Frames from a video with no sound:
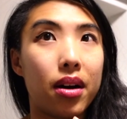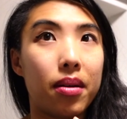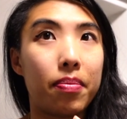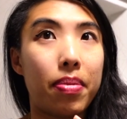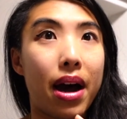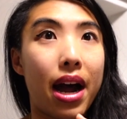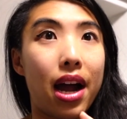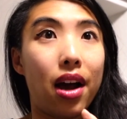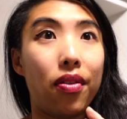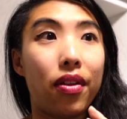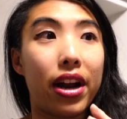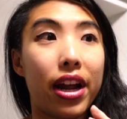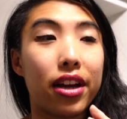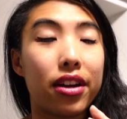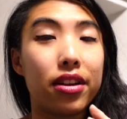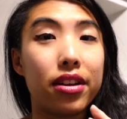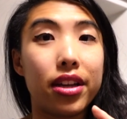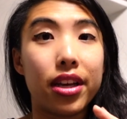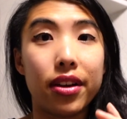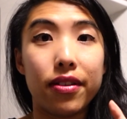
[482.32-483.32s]
pile that I
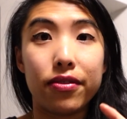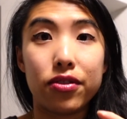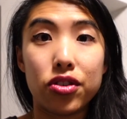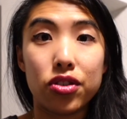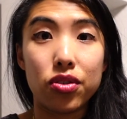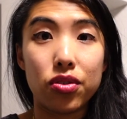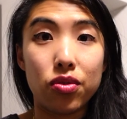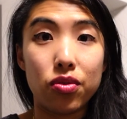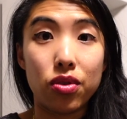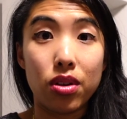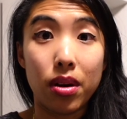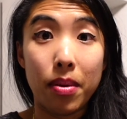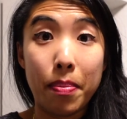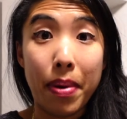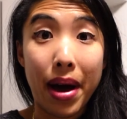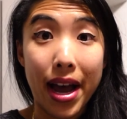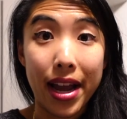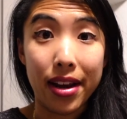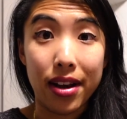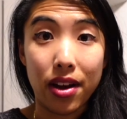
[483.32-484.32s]
could give to the
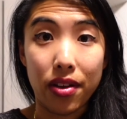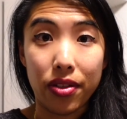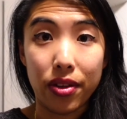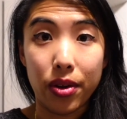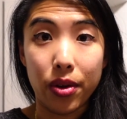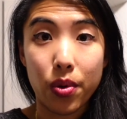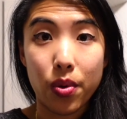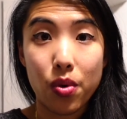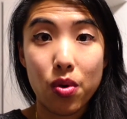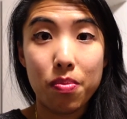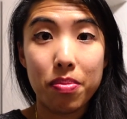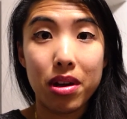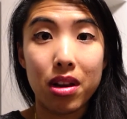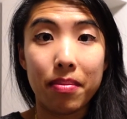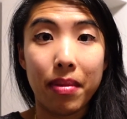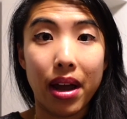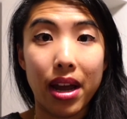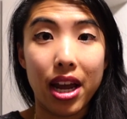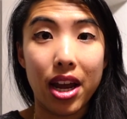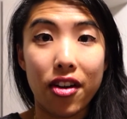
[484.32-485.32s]
Buy Nothing group in
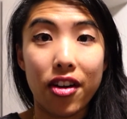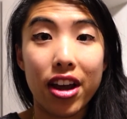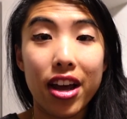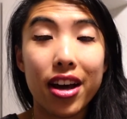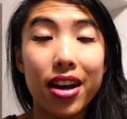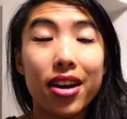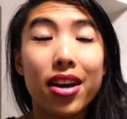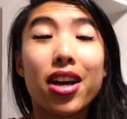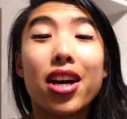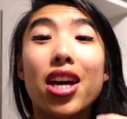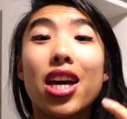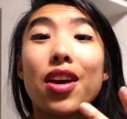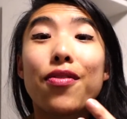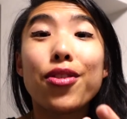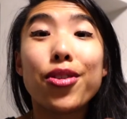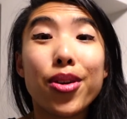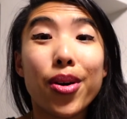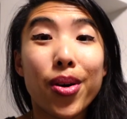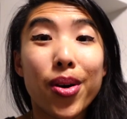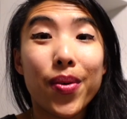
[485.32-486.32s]
my area. If
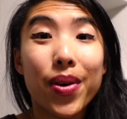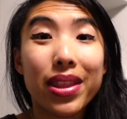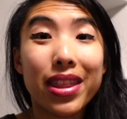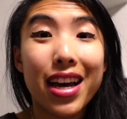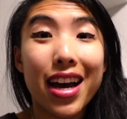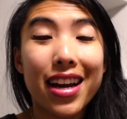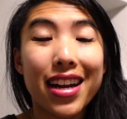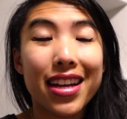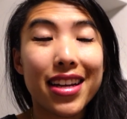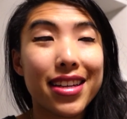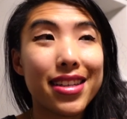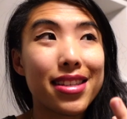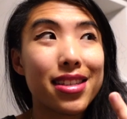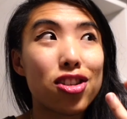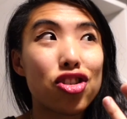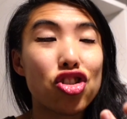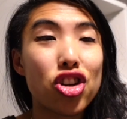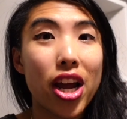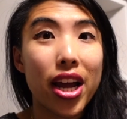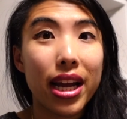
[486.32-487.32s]
you don't know what that is,
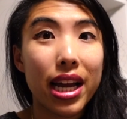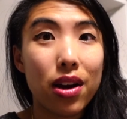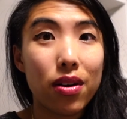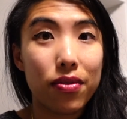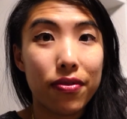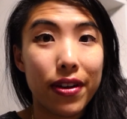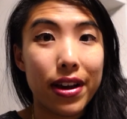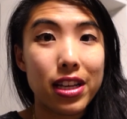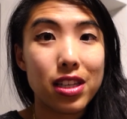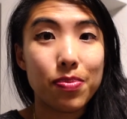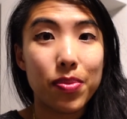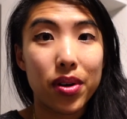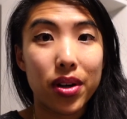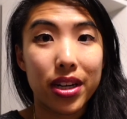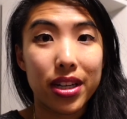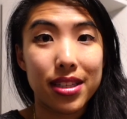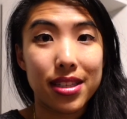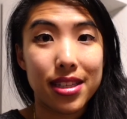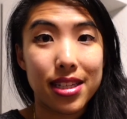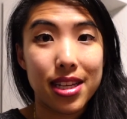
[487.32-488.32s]
check out Facebook
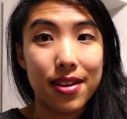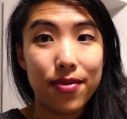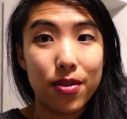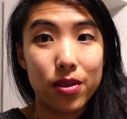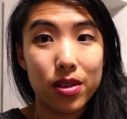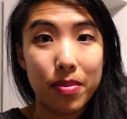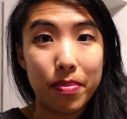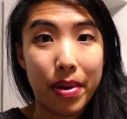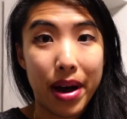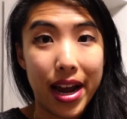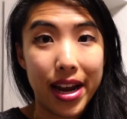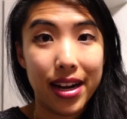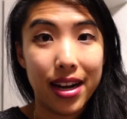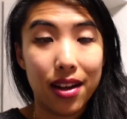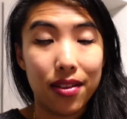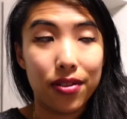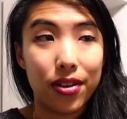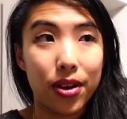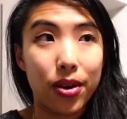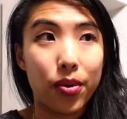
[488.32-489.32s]
and see if there's a Buy
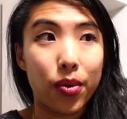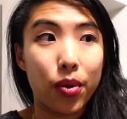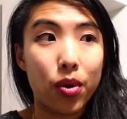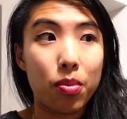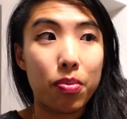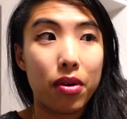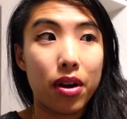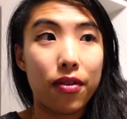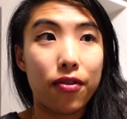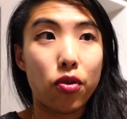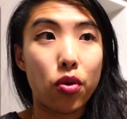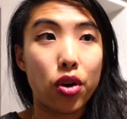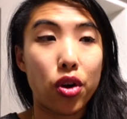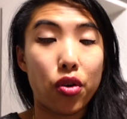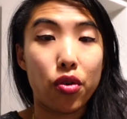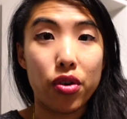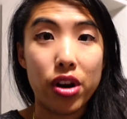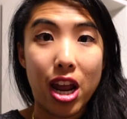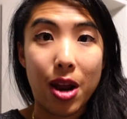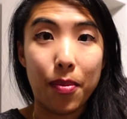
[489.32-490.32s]
Nothing group for
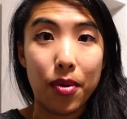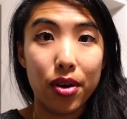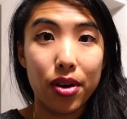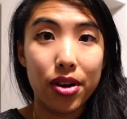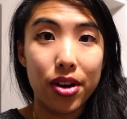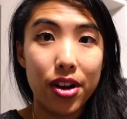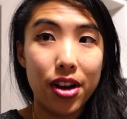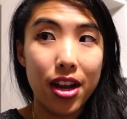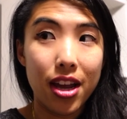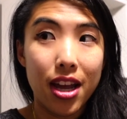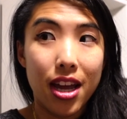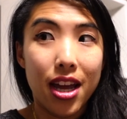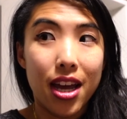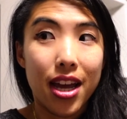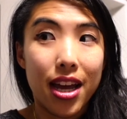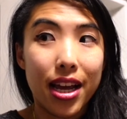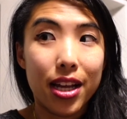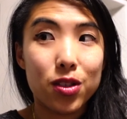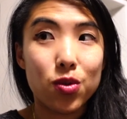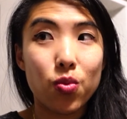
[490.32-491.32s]
your neighborhood.
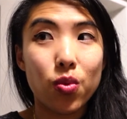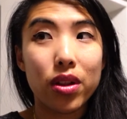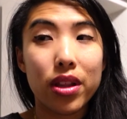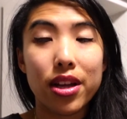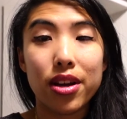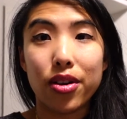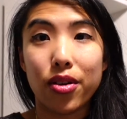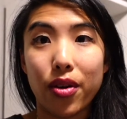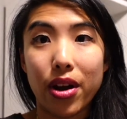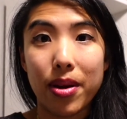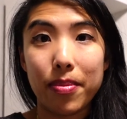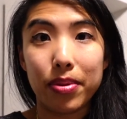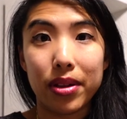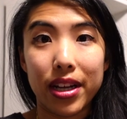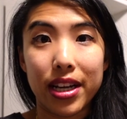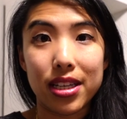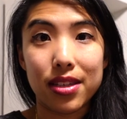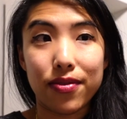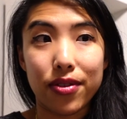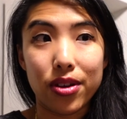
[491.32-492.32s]
It's really a great
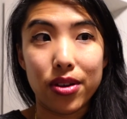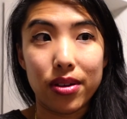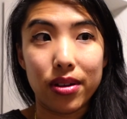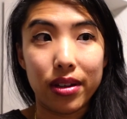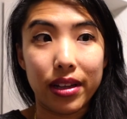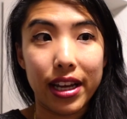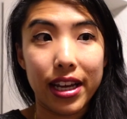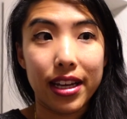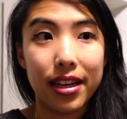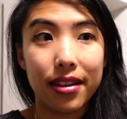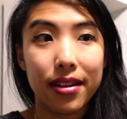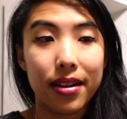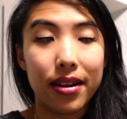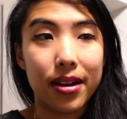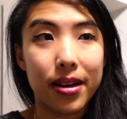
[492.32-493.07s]
place for you to like